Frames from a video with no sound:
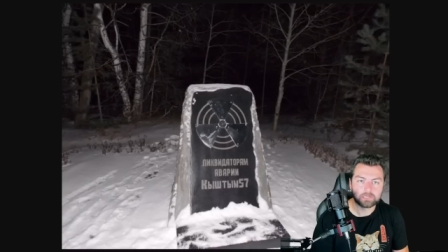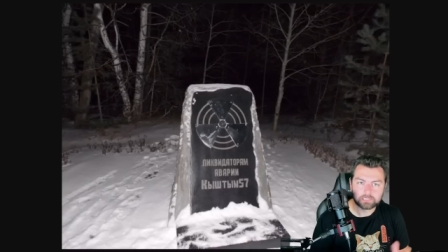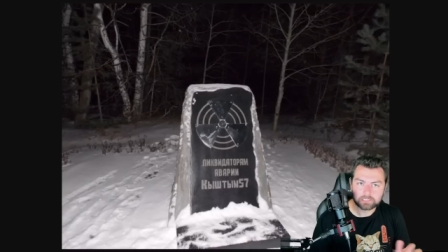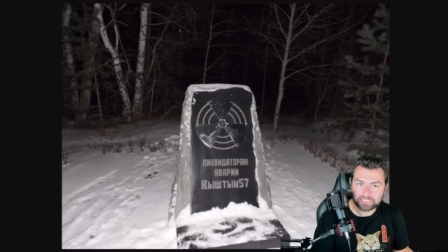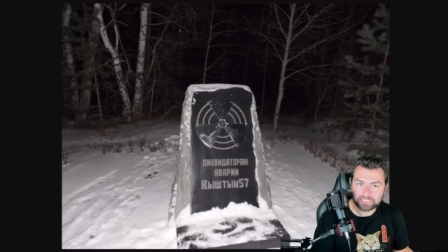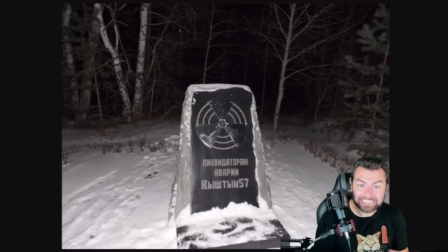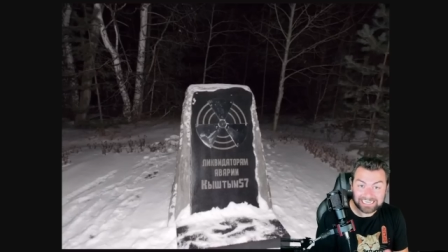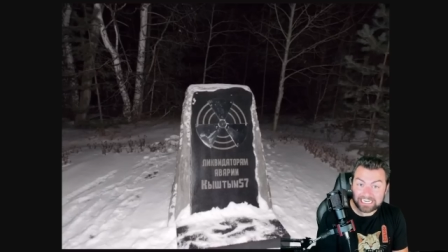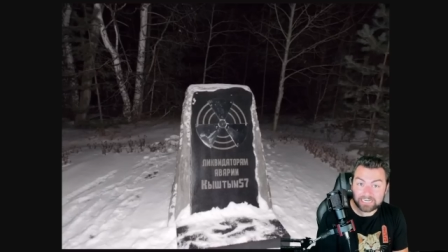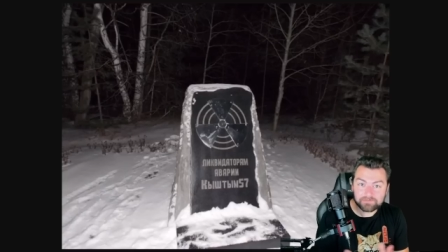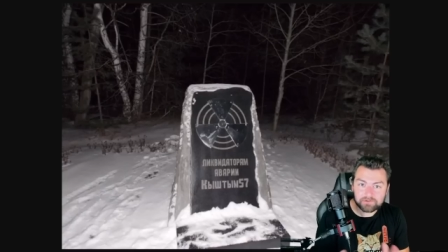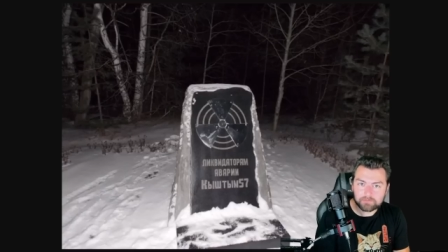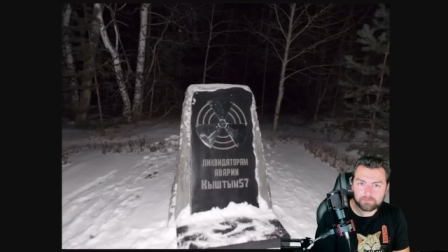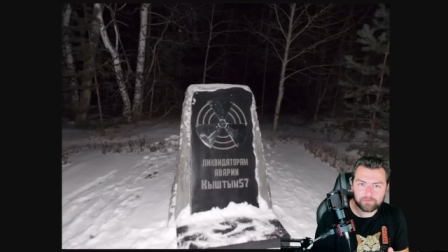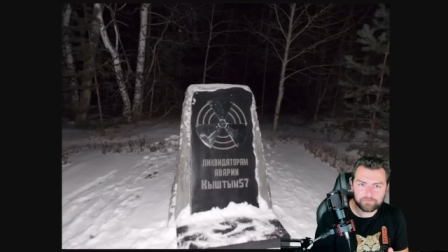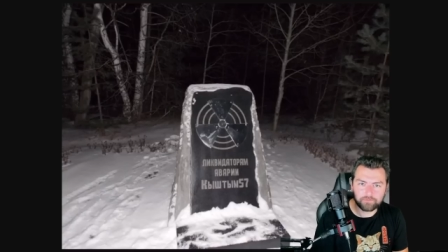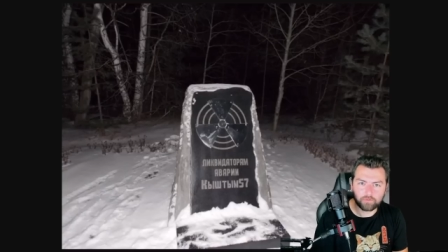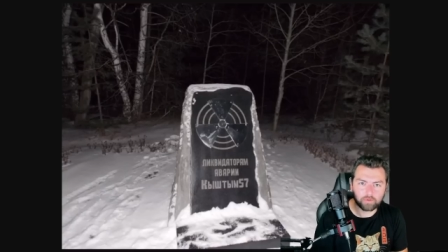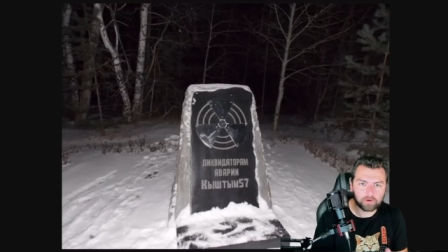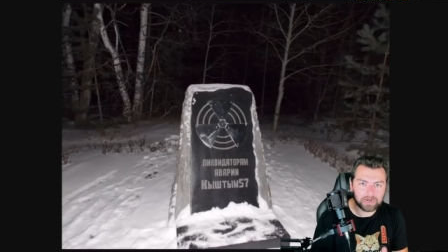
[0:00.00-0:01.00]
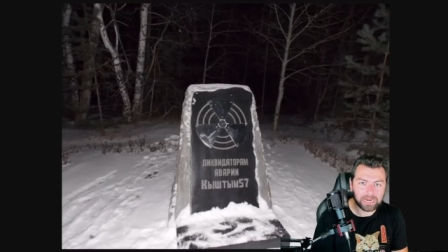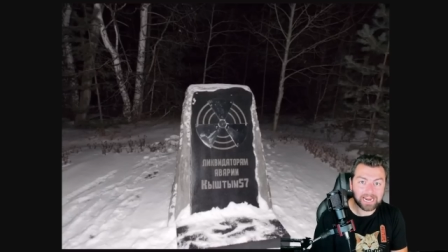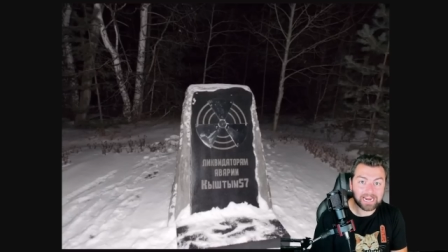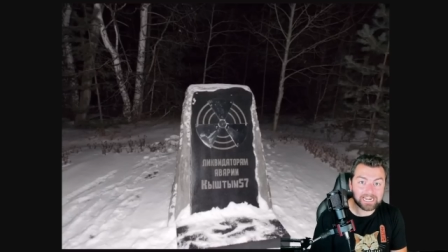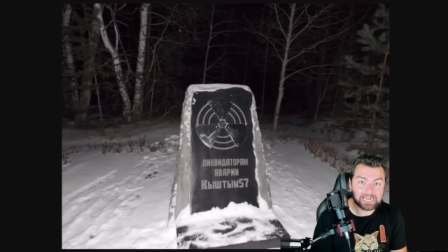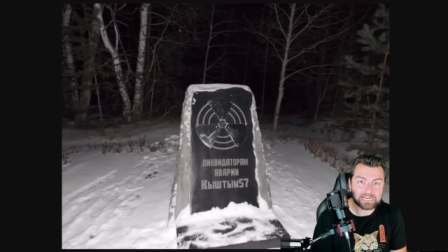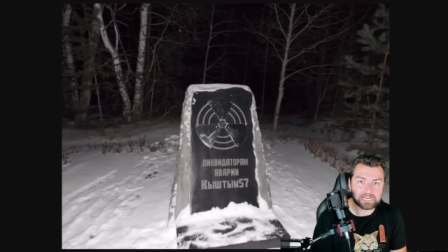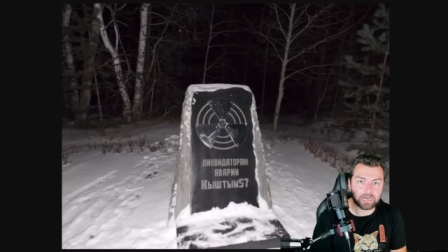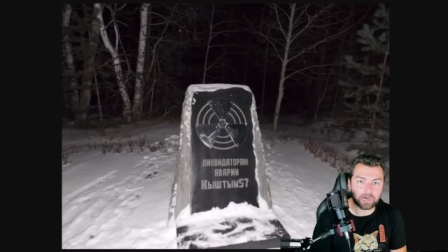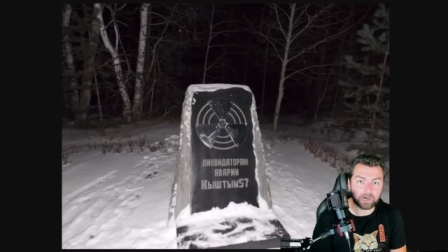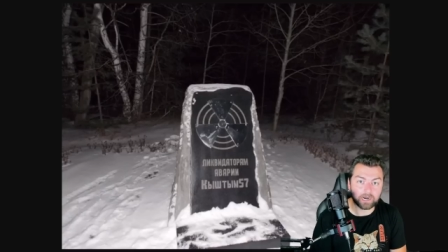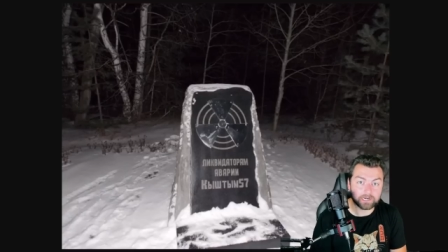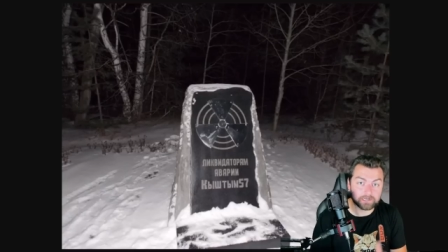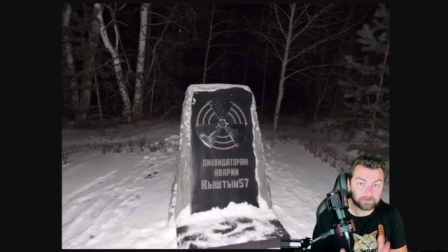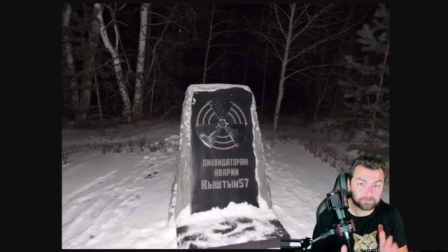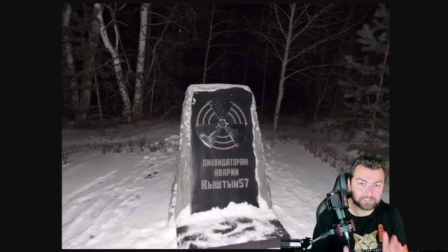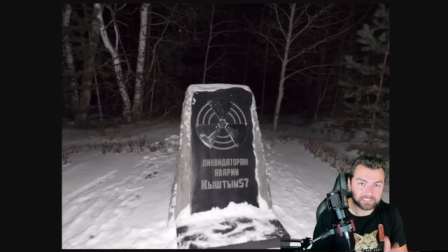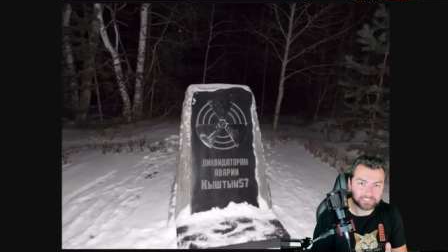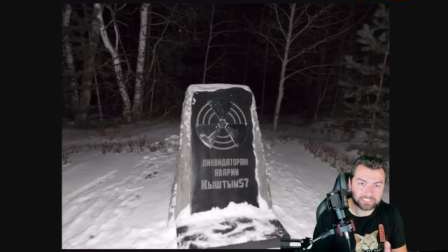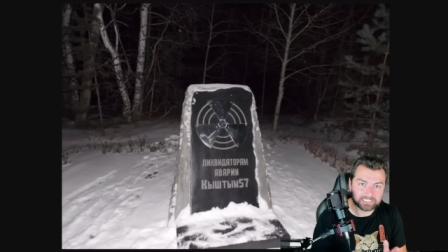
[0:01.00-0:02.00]
Like, even before any kind
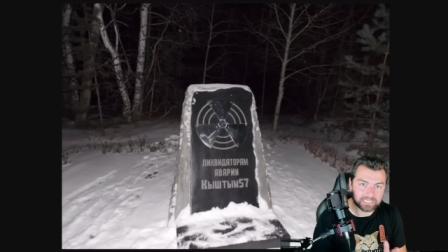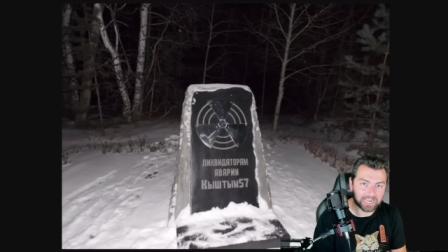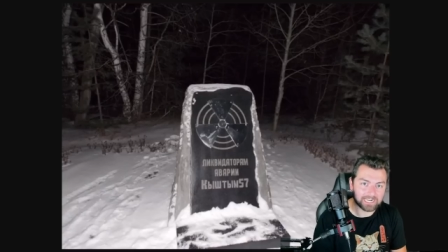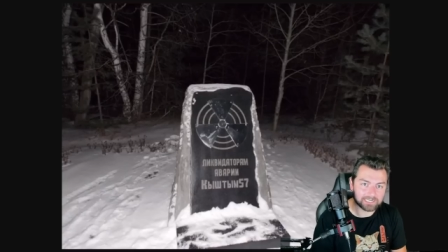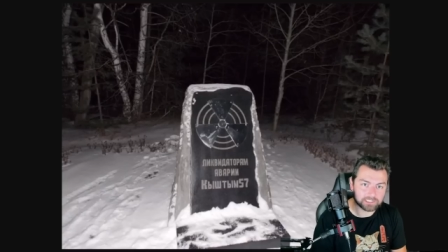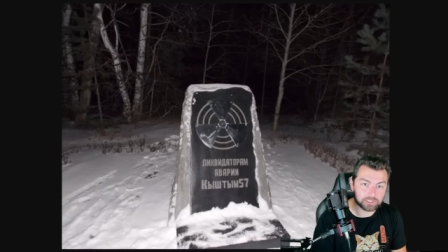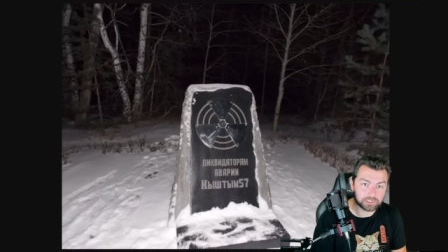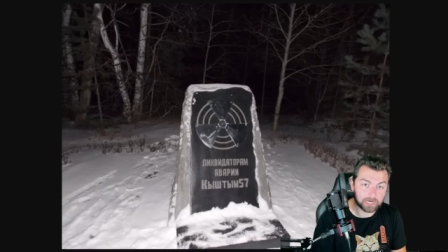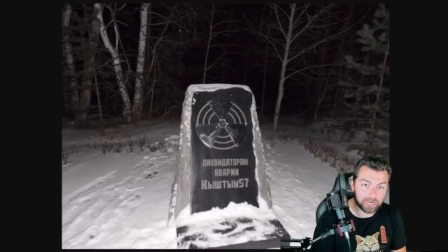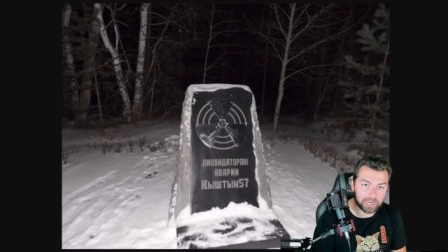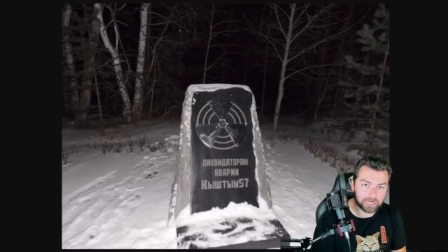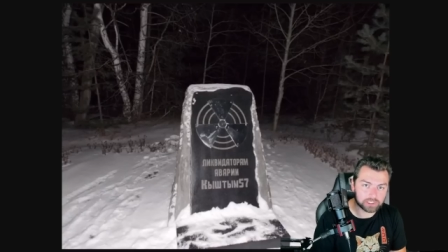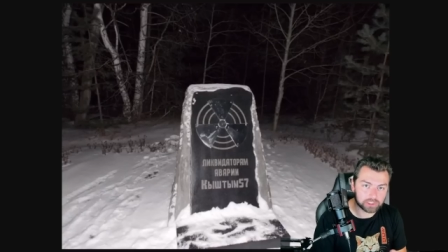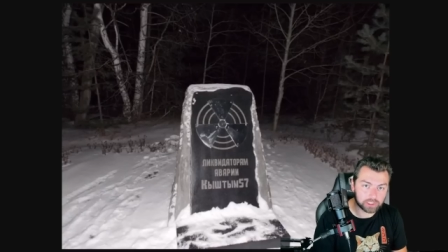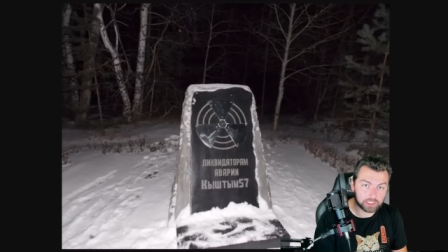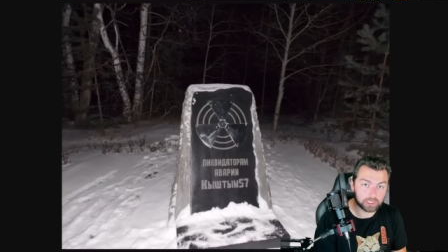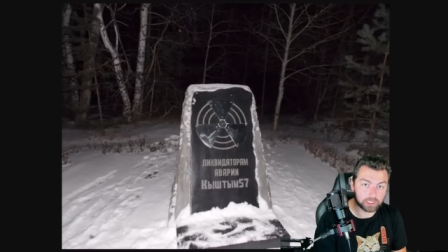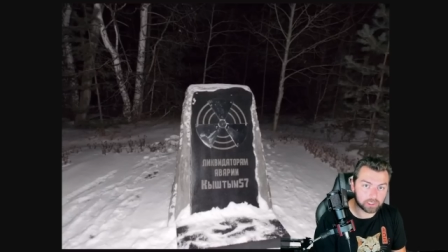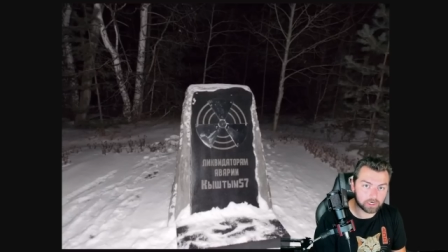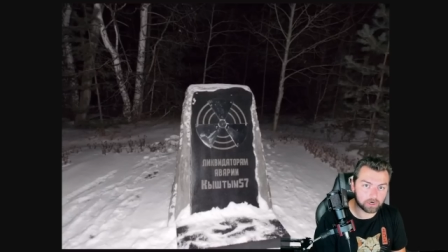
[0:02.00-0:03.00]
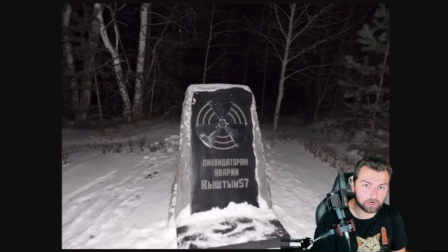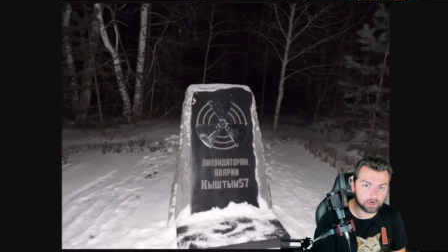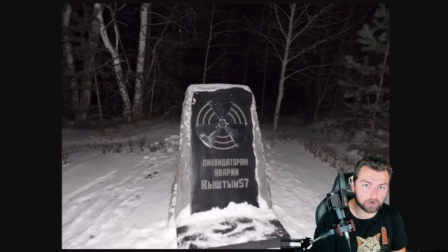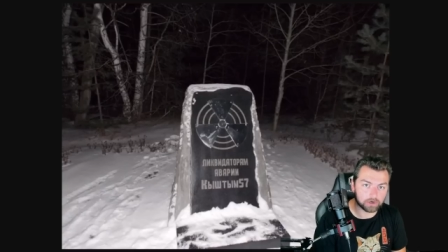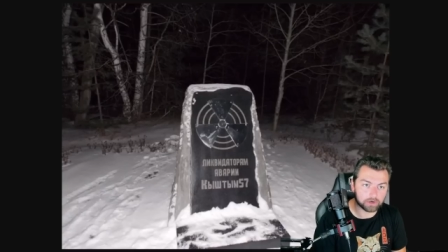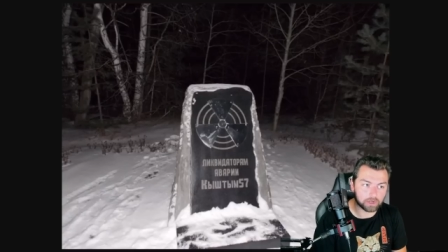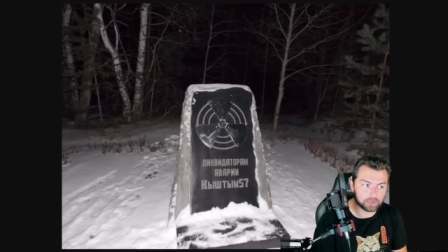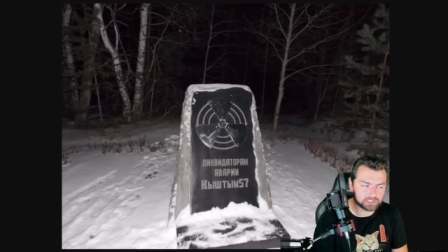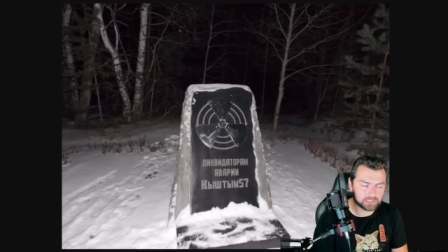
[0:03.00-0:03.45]
of disaster actually occurred,